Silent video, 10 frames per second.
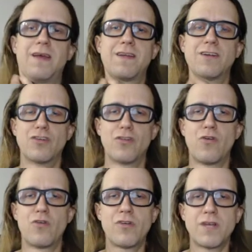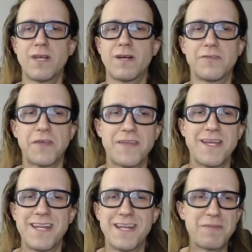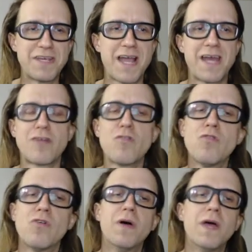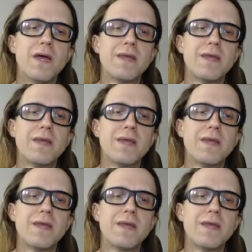your DeLorean or something. It'd be kind of cool.